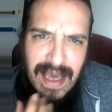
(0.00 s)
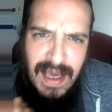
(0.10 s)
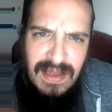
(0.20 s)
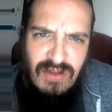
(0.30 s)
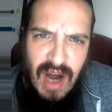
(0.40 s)

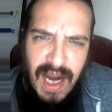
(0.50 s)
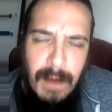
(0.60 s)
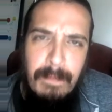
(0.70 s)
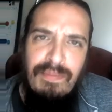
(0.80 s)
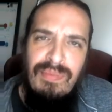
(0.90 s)
sense,
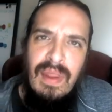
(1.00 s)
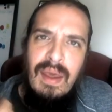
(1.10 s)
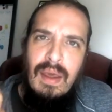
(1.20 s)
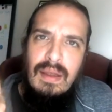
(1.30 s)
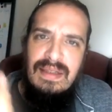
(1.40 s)
right?
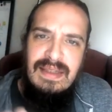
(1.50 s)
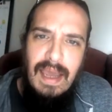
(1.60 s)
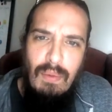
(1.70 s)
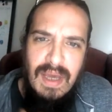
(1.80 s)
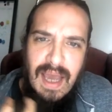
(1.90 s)

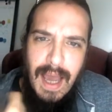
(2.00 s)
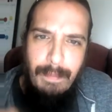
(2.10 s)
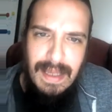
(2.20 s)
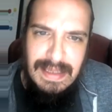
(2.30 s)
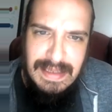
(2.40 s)
Stay with
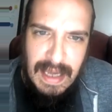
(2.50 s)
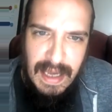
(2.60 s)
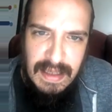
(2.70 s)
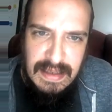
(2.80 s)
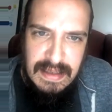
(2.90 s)
common
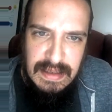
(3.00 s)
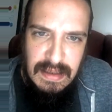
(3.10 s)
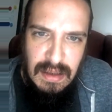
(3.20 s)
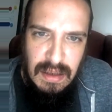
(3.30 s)
sense.